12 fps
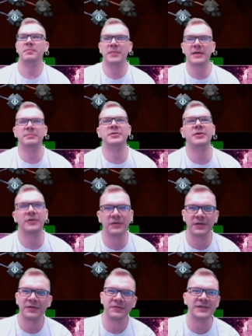pep talk
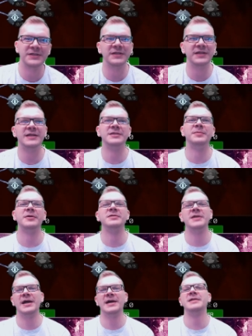recently, I suppose,
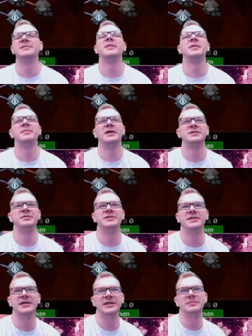and my mastery
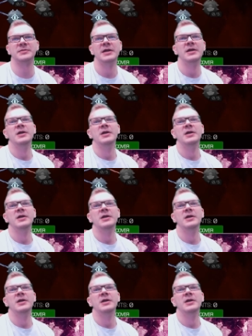setups.